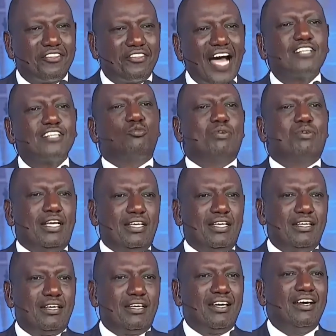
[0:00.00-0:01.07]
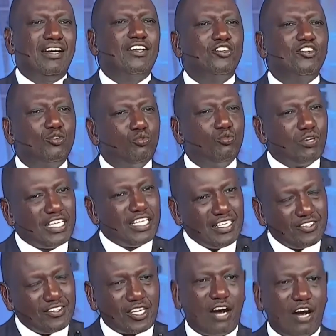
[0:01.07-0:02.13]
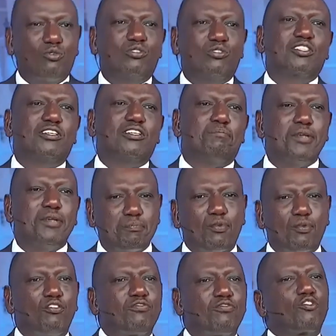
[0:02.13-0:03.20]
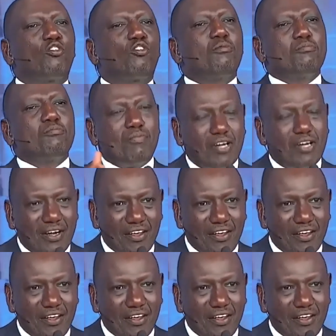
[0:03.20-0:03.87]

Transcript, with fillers: That way, you ease out people from